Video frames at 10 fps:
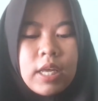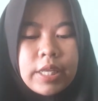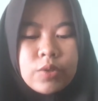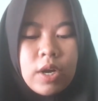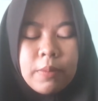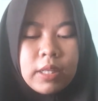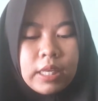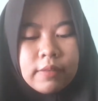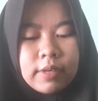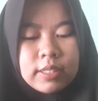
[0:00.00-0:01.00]
Insurable
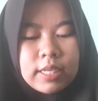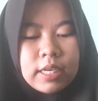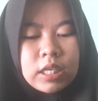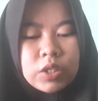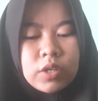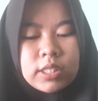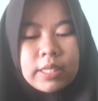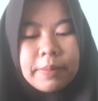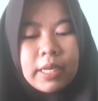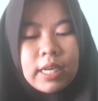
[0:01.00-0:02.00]
interest and insurance
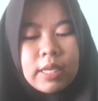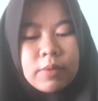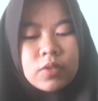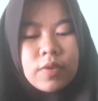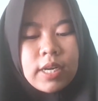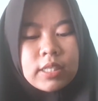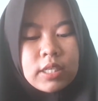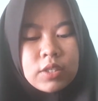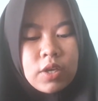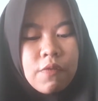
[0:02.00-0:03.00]
typically most
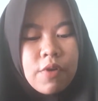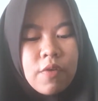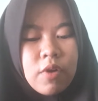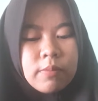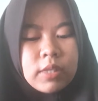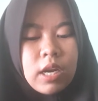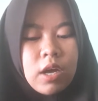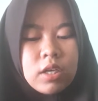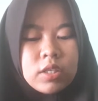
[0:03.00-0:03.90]
directly suffer from the loss.